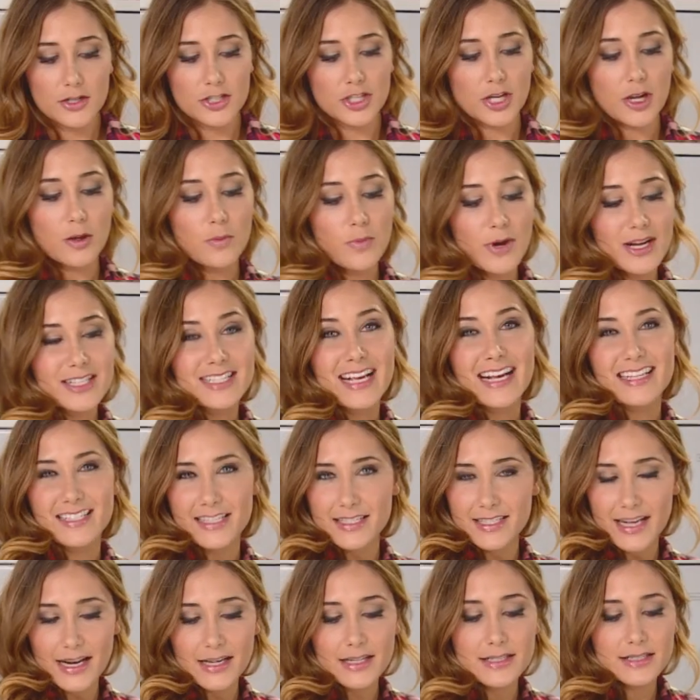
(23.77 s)
Chicken breast has a
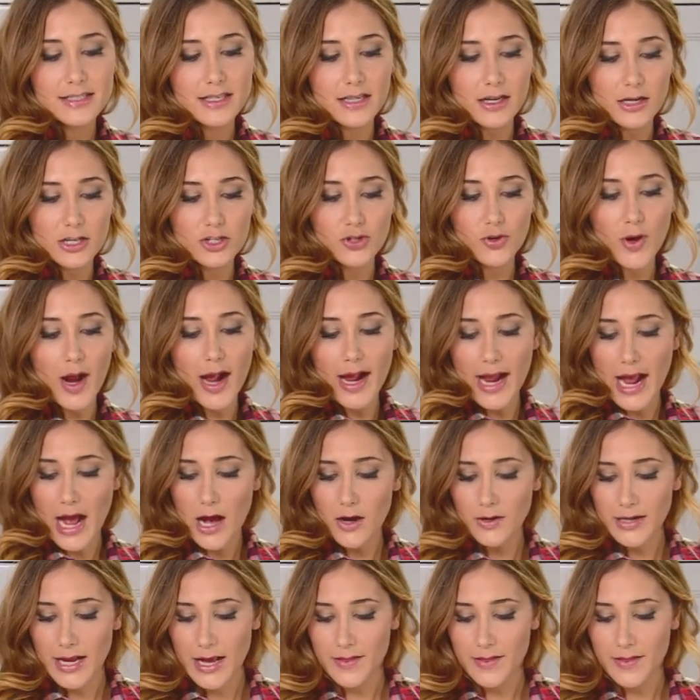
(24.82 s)
tendency to dry out,